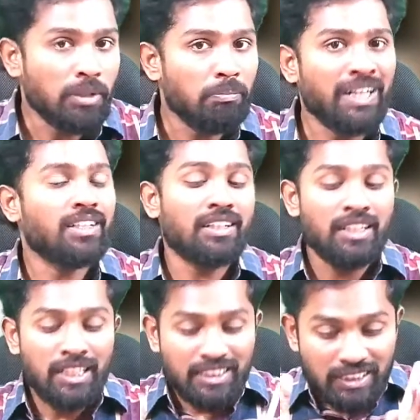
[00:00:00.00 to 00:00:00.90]
But
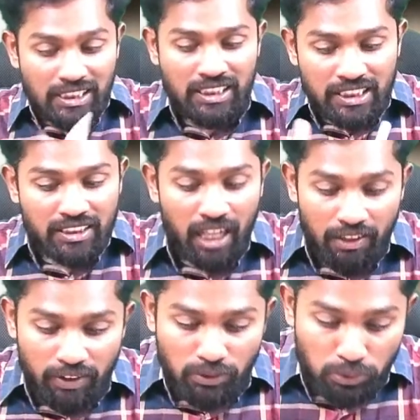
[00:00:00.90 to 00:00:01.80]
since it's
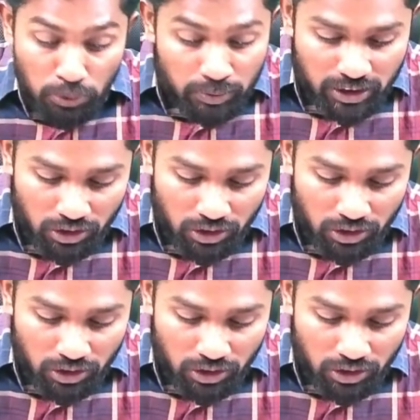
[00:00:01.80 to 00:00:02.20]
having so much of